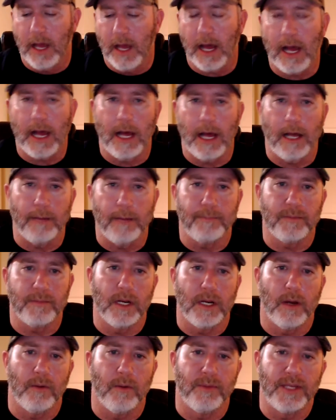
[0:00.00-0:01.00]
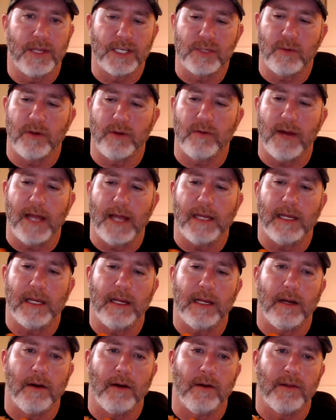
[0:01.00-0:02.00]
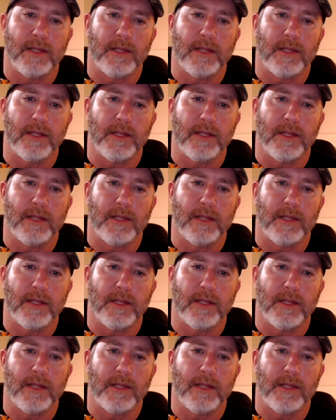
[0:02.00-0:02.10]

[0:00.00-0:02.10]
This one right here,